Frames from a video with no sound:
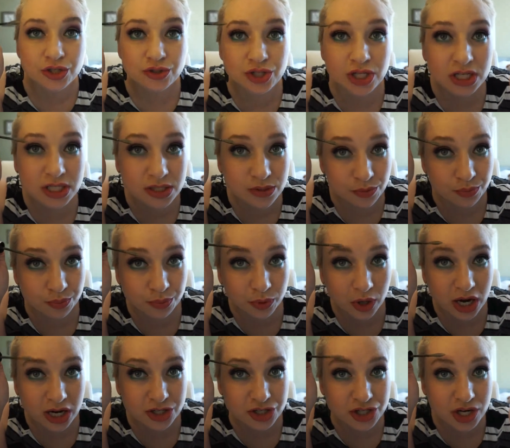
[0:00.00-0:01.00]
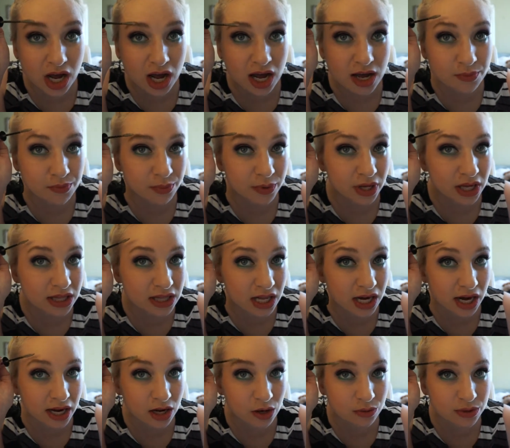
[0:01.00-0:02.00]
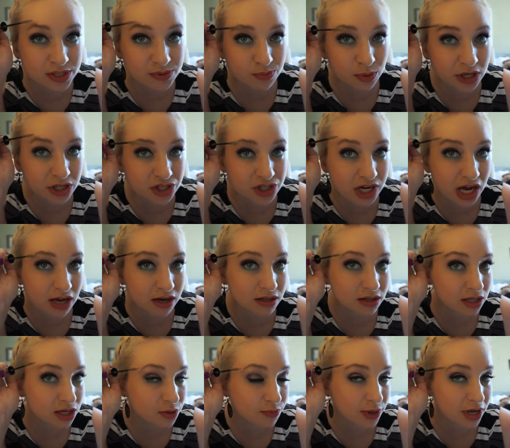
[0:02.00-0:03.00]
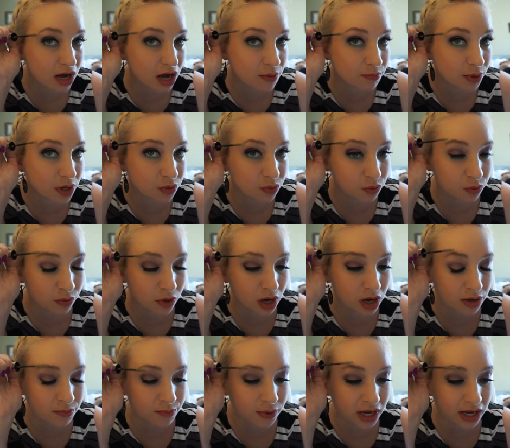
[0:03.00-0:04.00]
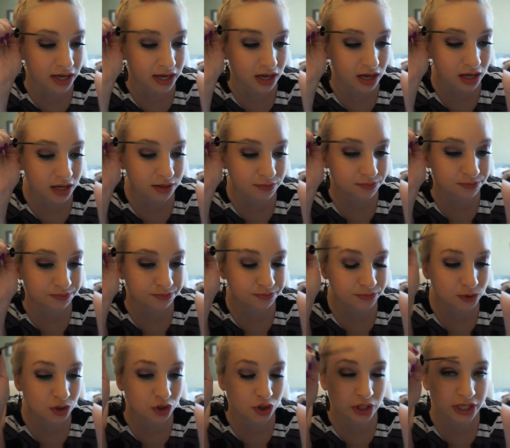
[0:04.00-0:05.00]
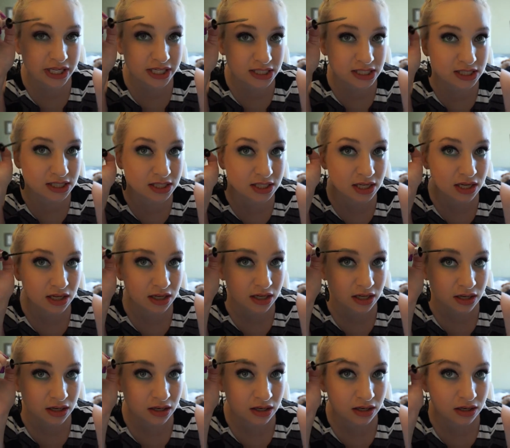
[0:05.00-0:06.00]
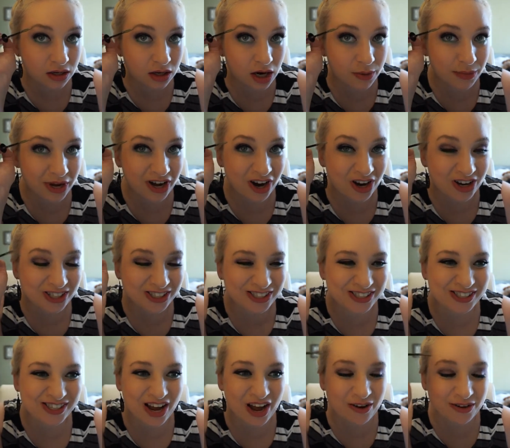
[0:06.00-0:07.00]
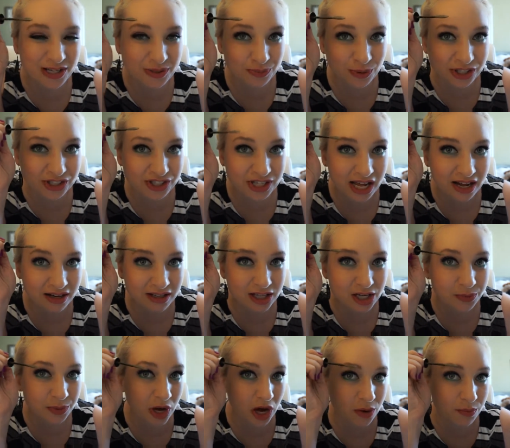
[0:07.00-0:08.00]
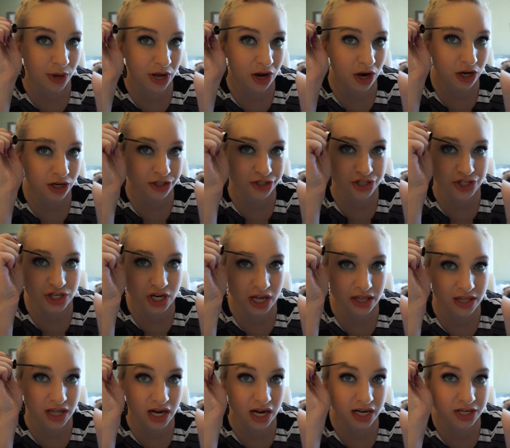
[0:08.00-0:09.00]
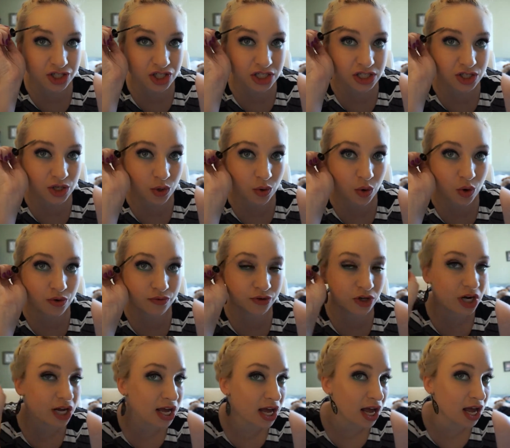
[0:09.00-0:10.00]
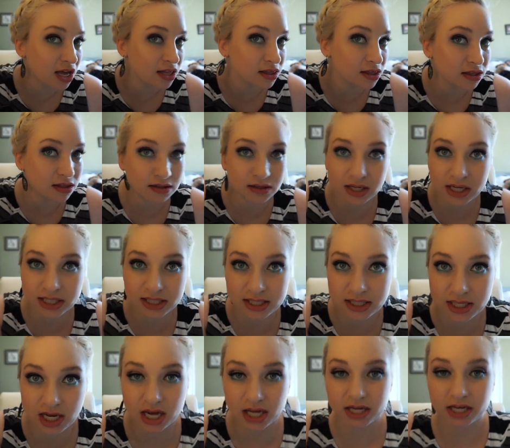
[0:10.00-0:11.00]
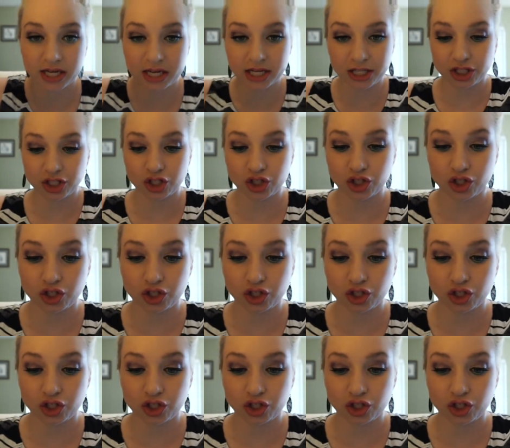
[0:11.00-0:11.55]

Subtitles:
you just brush up, and then I always brush down a little bit on my crease, or on my arch. I always brush down a little bit on my arch, and then I just go over it, and it's done. It's